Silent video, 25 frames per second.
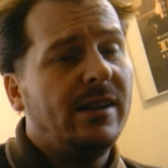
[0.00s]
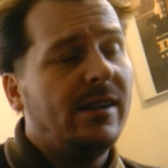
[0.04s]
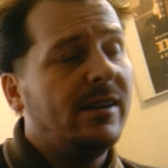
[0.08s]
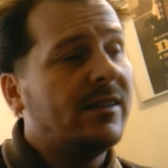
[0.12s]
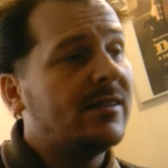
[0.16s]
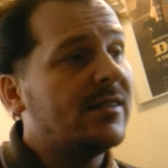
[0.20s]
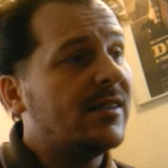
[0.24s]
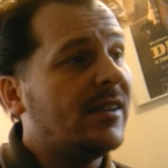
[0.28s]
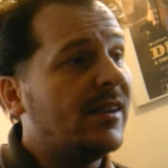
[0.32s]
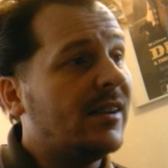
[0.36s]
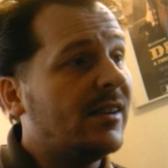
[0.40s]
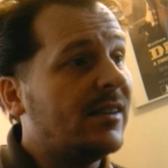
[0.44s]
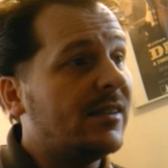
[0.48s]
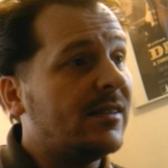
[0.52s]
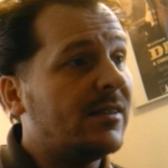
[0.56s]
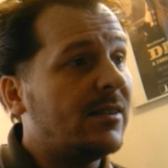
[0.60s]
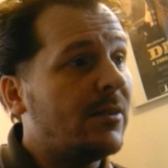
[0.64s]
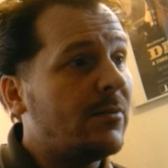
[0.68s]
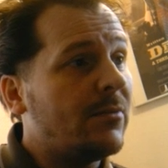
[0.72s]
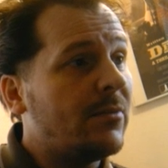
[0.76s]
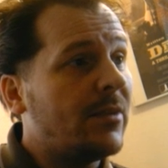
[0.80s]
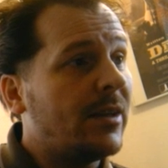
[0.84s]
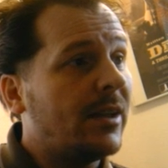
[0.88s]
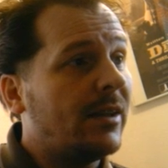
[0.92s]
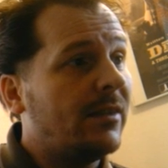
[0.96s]
internet or
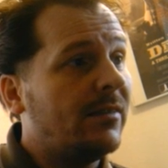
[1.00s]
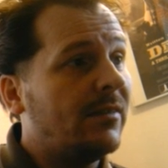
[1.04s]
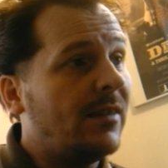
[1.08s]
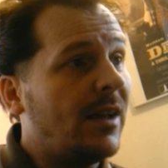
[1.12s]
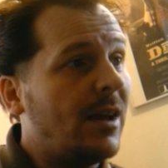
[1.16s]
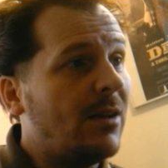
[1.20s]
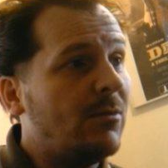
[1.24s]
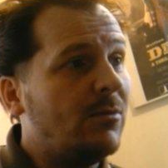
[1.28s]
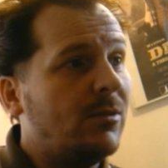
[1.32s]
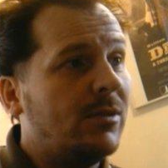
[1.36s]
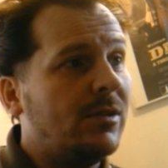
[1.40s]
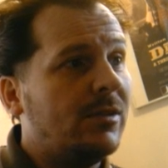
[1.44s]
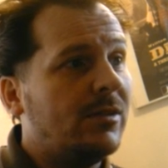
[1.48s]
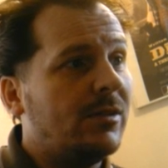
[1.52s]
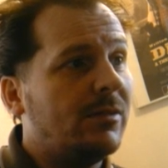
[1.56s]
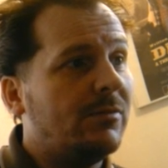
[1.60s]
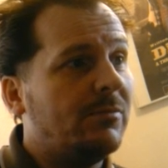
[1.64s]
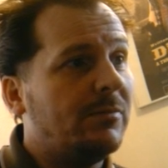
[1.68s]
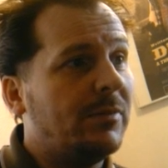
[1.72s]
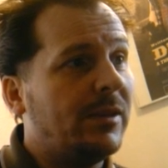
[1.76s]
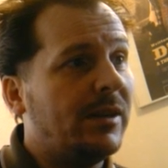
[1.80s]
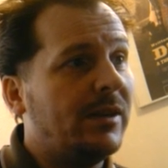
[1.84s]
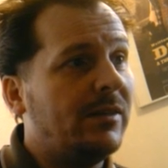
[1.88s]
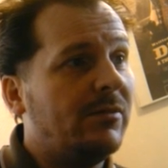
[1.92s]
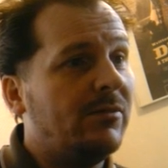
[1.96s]
something. That would
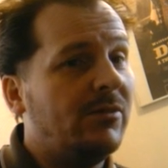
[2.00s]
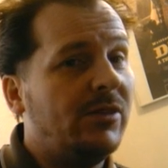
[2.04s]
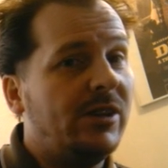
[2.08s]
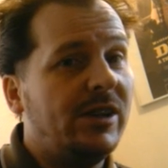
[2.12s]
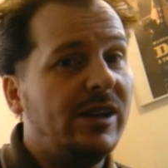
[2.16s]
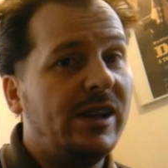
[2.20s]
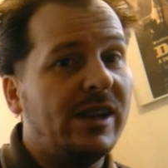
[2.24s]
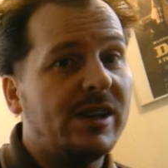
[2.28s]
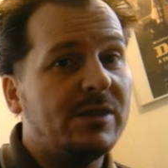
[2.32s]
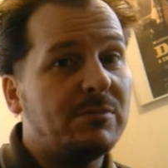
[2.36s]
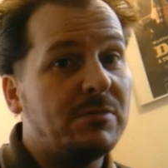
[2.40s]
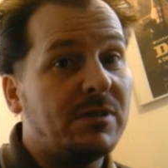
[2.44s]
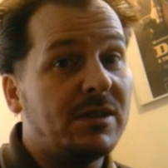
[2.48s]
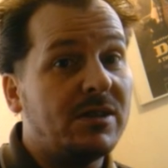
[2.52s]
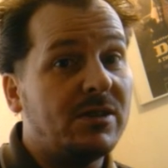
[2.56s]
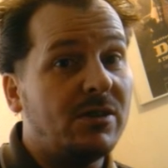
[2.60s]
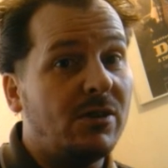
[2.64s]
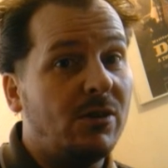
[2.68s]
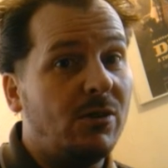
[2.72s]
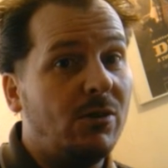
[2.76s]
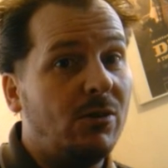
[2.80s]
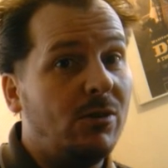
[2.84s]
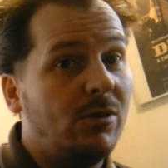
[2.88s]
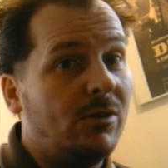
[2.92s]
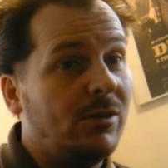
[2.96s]
have been really
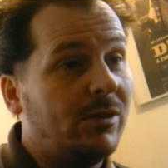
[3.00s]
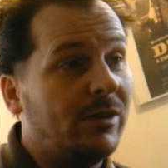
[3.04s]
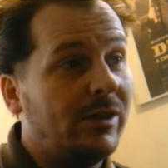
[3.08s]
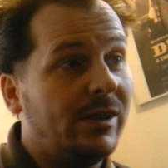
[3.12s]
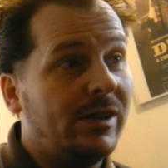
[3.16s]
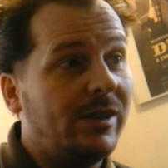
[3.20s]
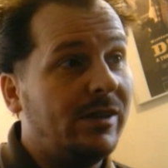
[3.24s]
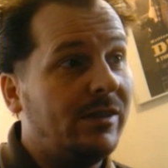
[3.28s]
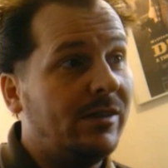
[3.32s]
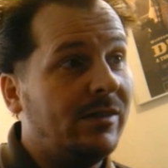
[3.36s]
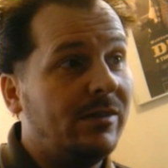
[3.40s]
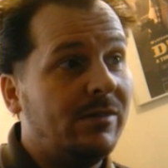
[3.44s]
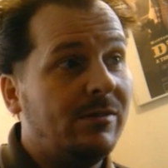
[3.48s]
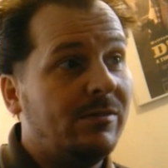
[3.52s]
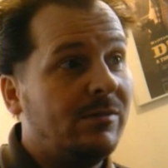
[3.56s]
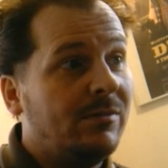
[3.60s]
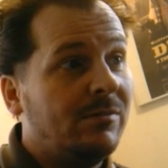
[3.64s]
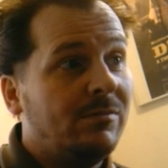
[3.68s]
expensive, or in